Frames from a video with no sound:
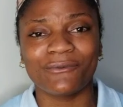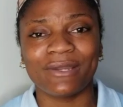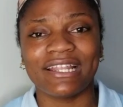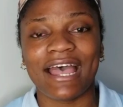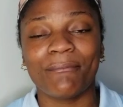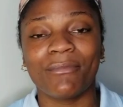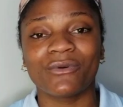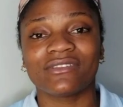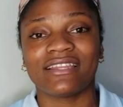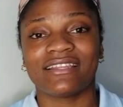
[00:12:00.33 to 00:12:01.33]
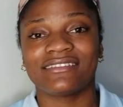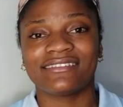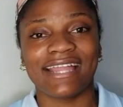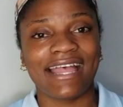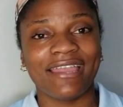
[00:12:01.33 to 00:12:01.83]
when I post next
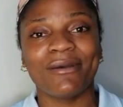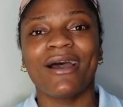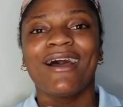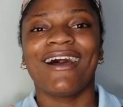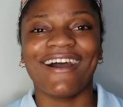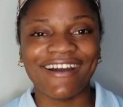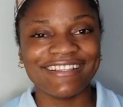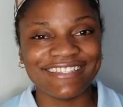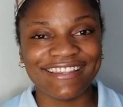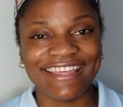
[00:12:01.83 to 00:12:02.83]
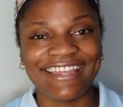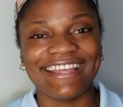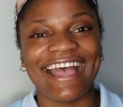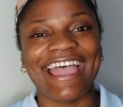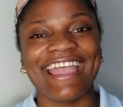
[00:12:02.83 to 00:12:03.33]
time. Until then,
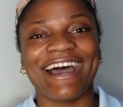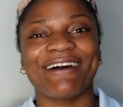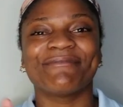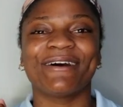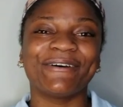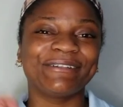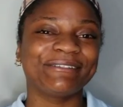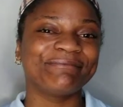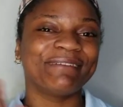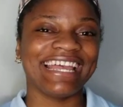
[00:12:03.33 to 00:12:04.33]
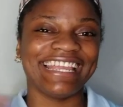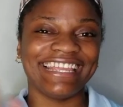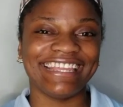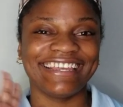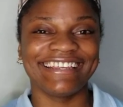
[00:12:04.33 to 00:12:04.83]
I am out.
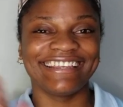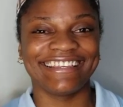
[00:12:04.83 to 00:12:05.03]
Bye.